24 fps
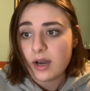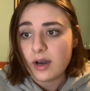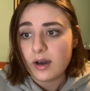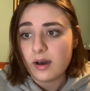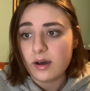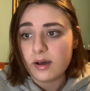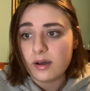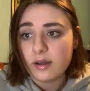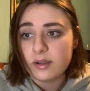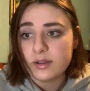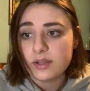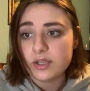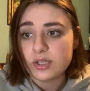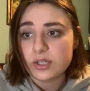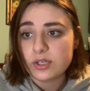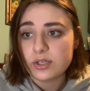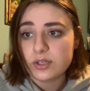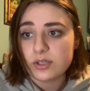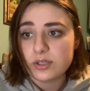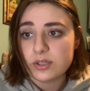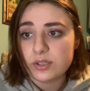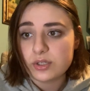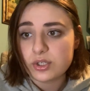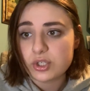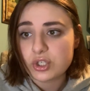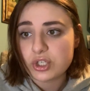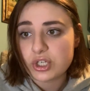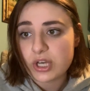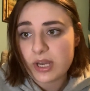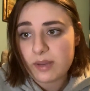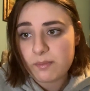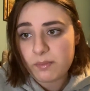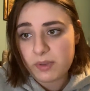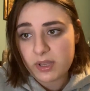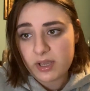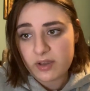The
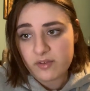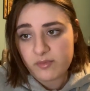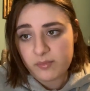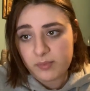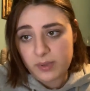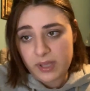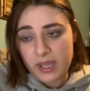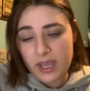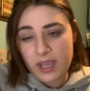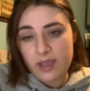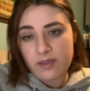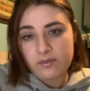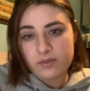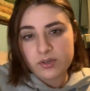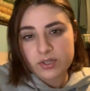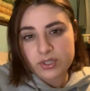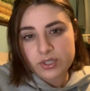shaping of behavior.